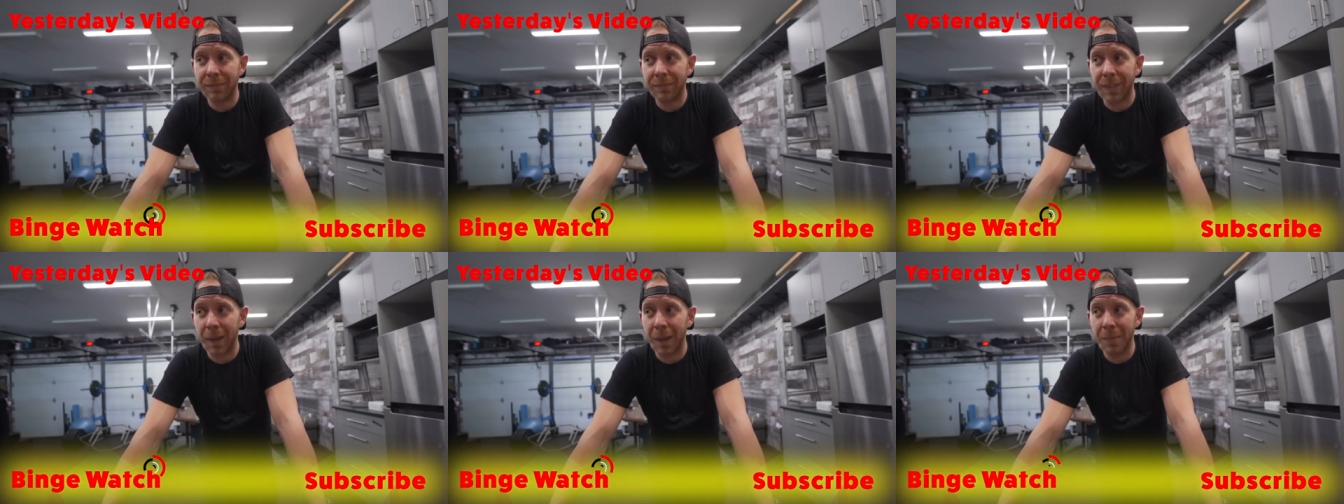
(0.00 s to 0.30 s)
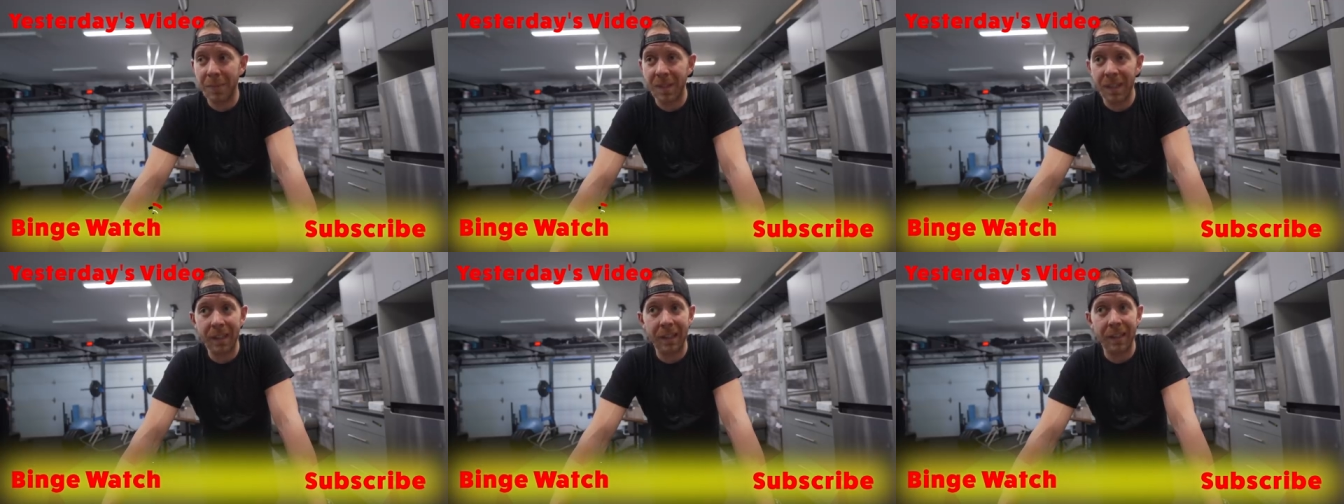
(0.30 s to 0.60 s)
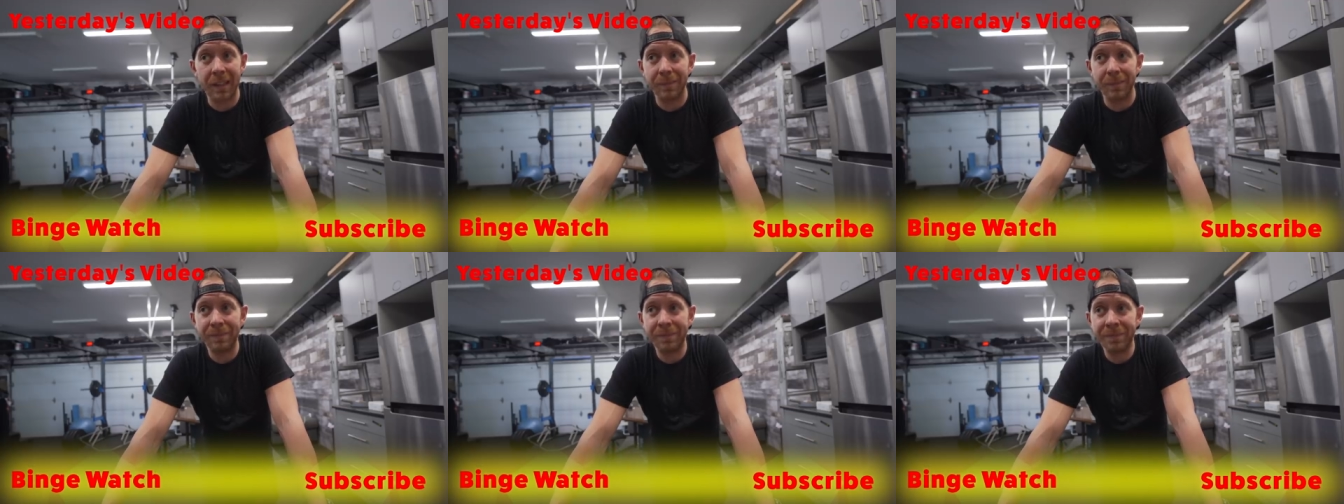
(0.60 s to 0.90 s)
I'm
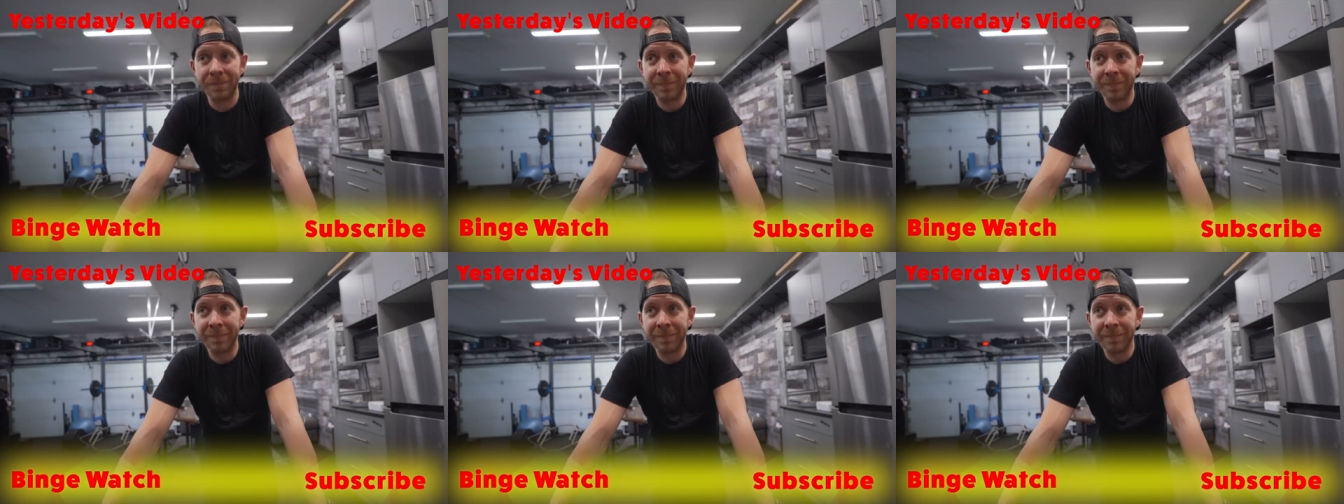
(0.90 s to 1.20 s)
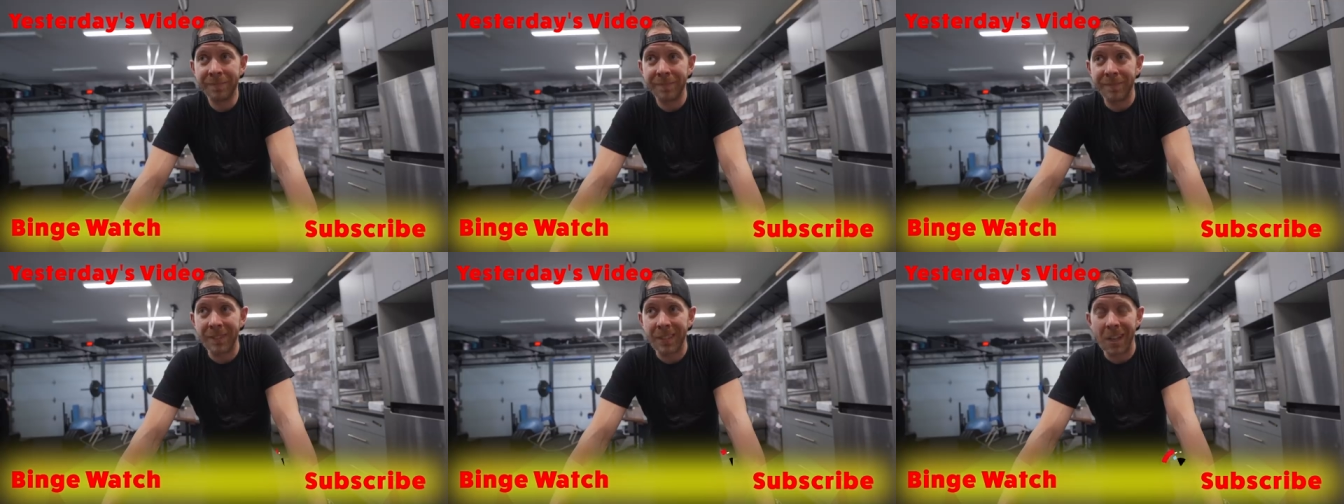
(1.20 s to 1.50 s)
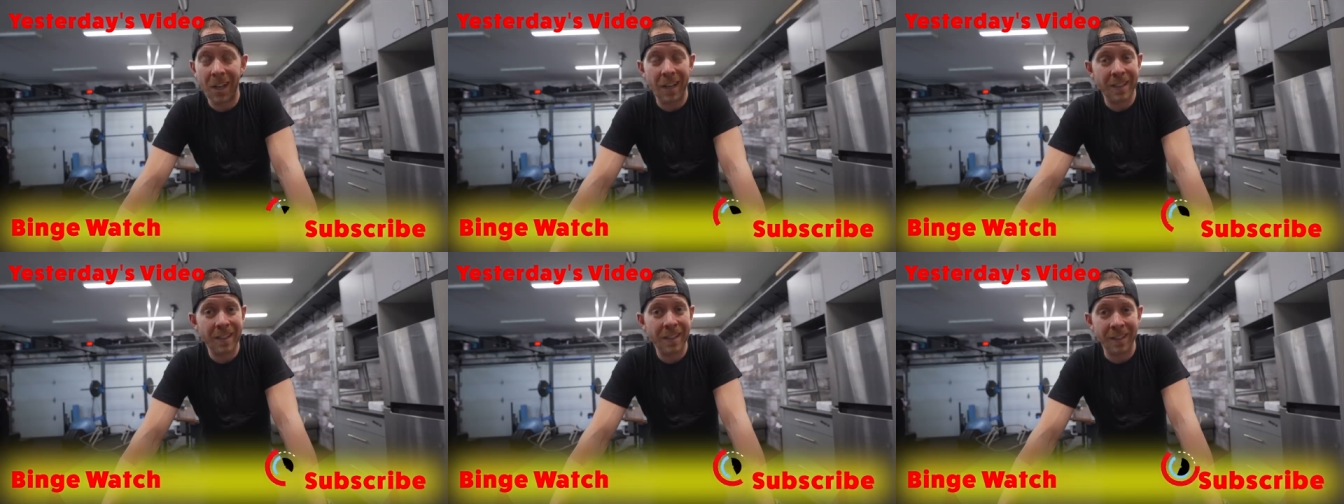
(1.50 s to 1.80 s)
digging it.
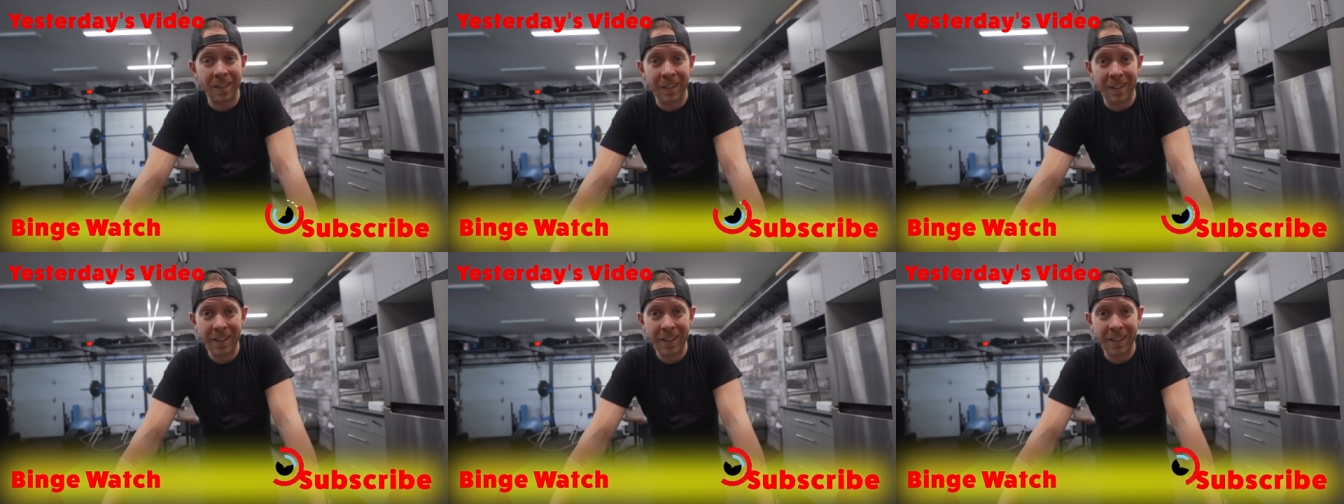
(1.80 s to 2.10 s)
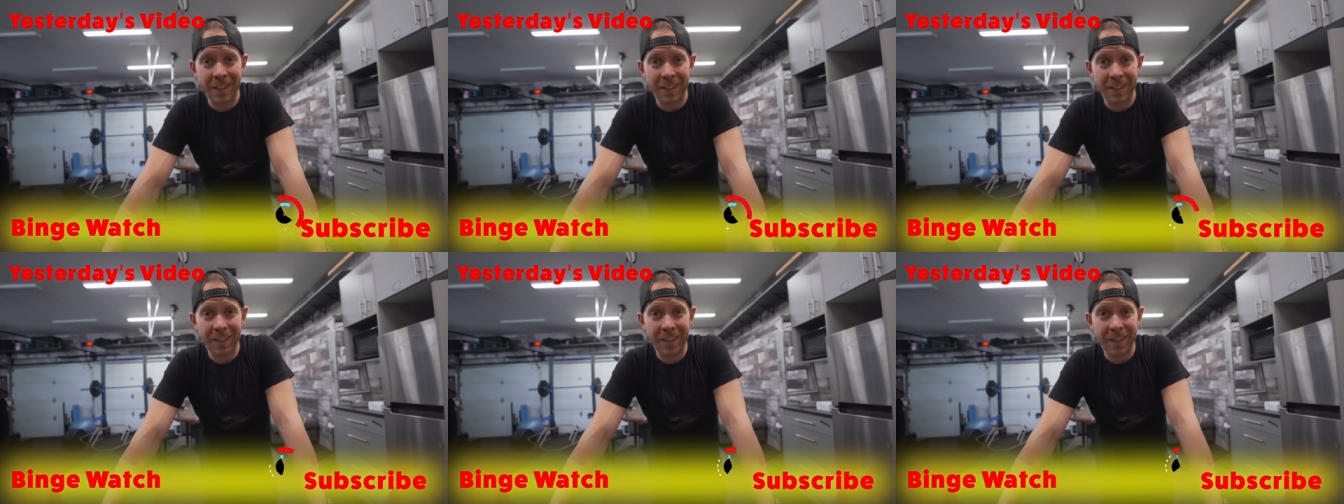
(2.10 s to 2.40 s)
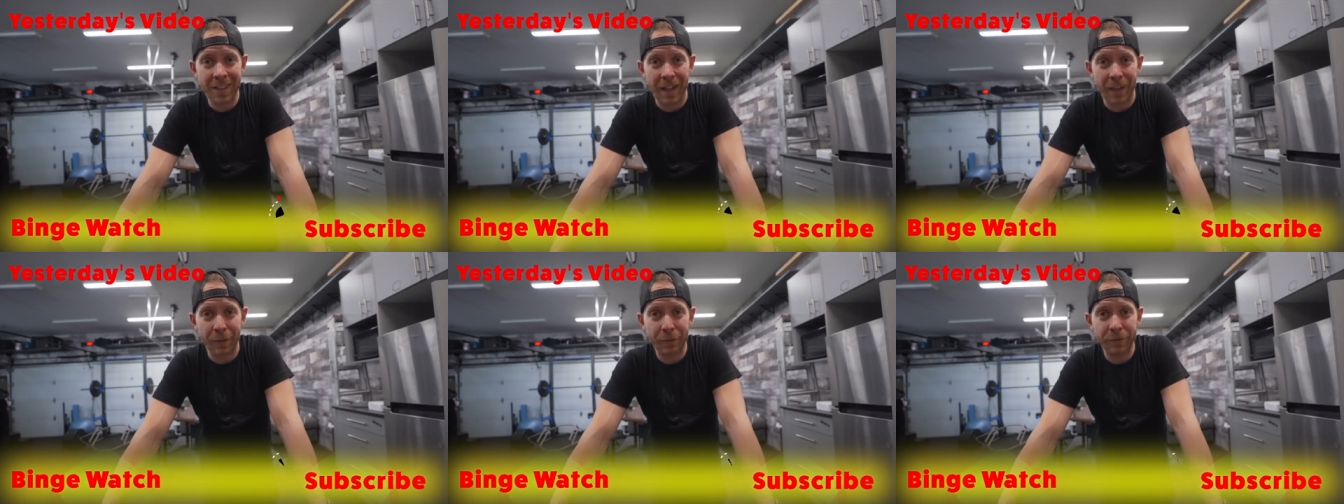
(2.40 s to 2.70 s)
Lots and lots of good
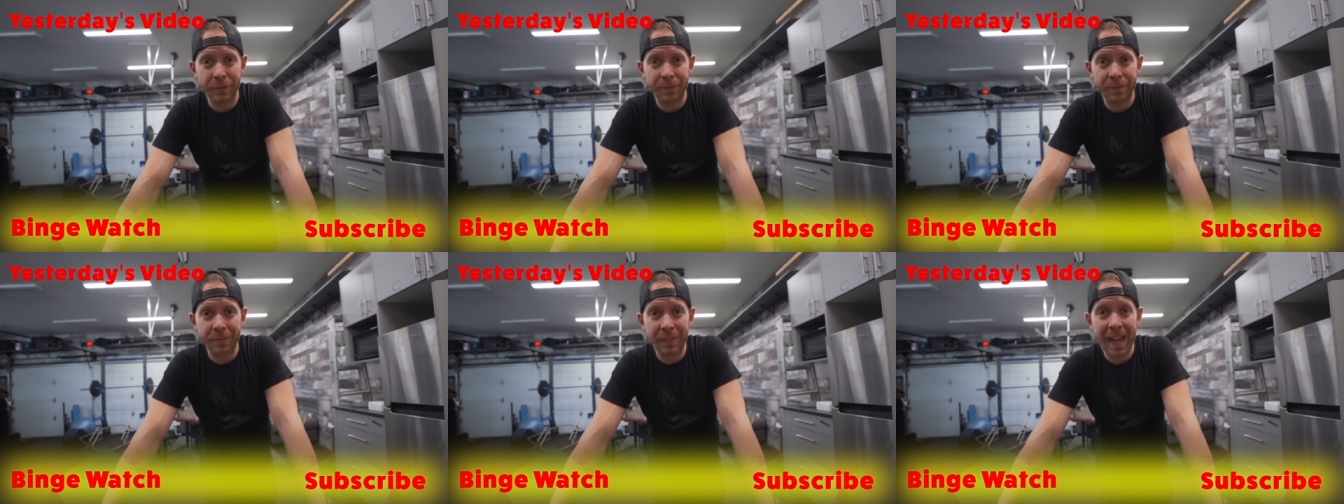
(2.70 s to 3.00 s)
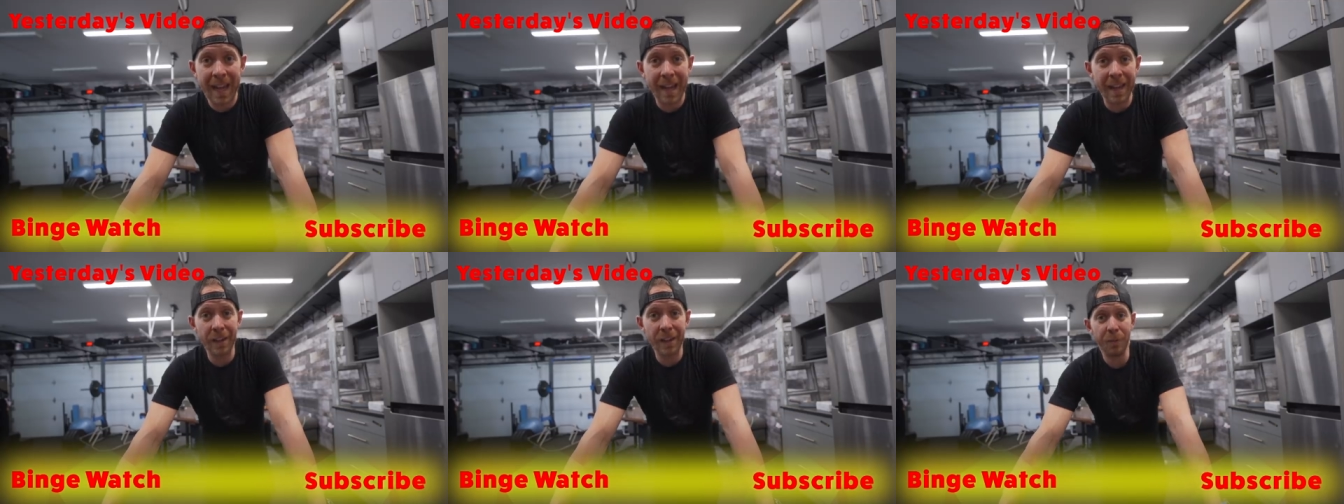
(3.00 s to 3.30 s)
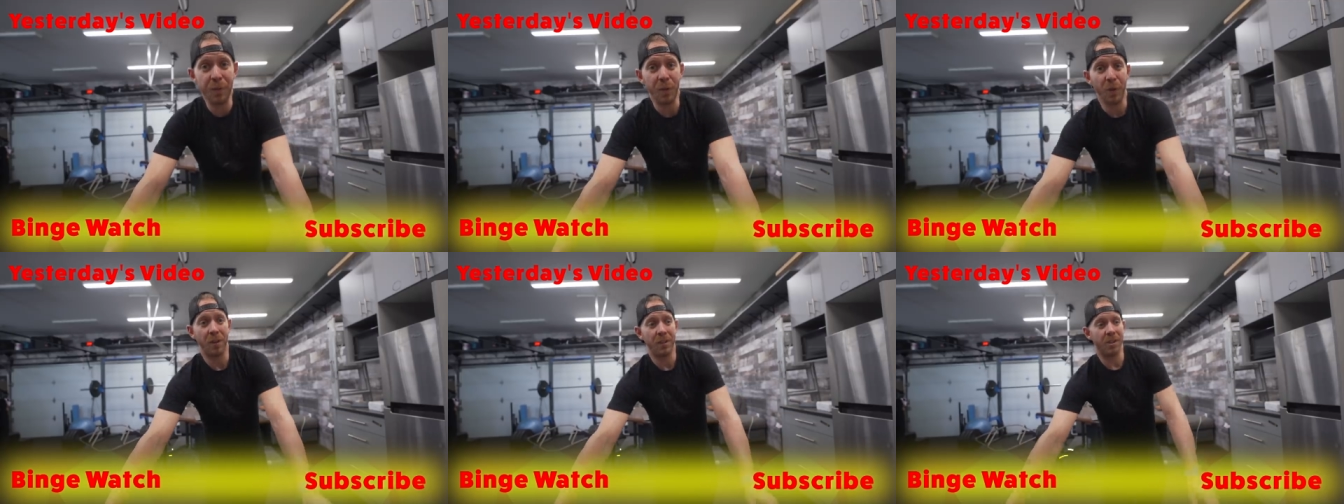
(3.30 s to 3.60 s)
stuff. And
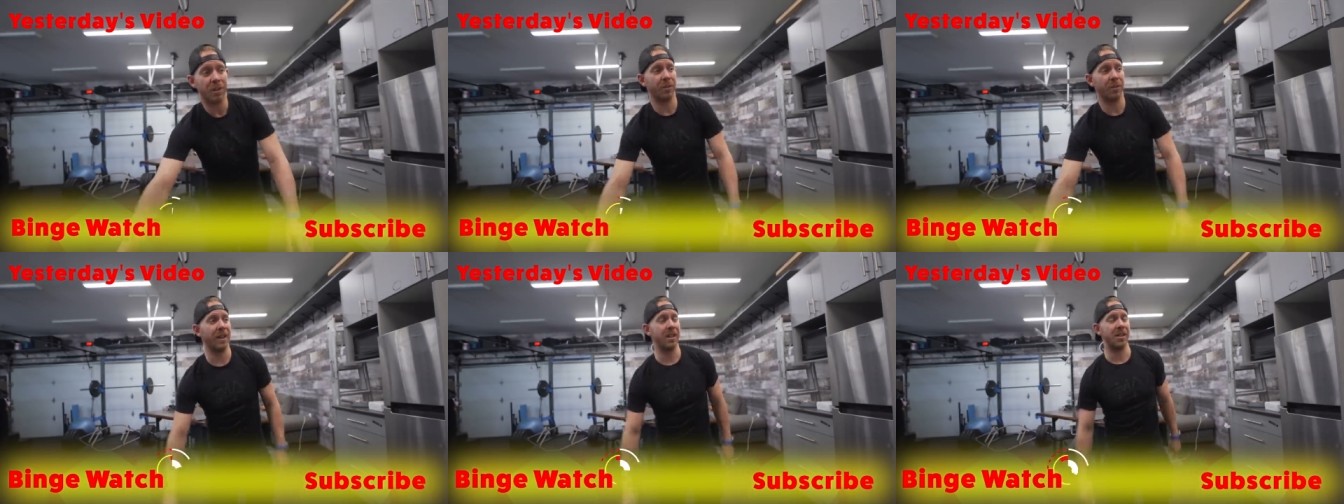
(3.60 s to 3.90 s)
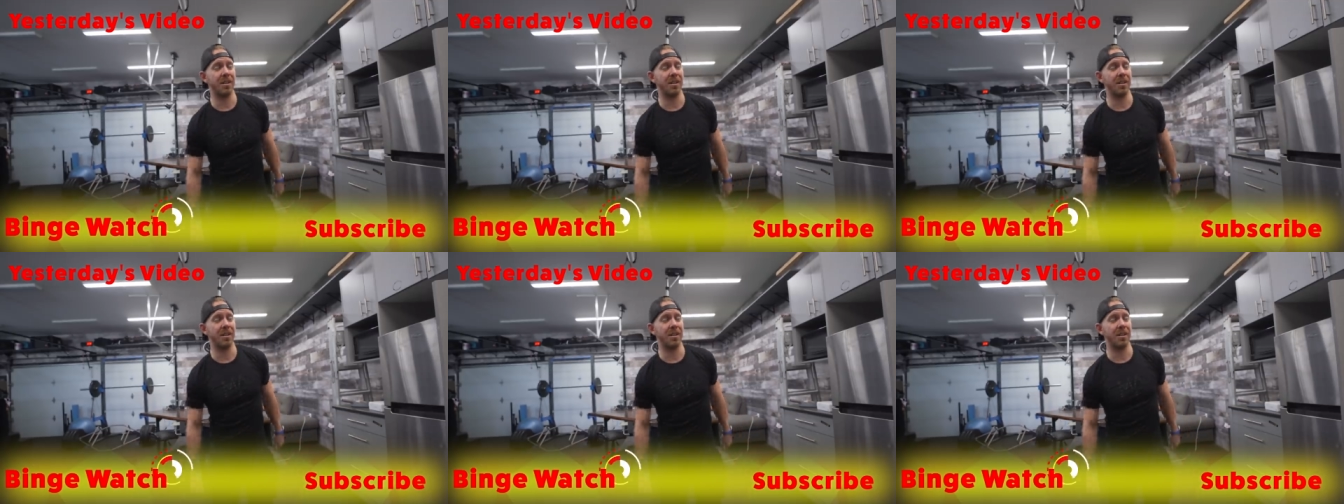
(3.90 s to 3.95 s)
if you aren't already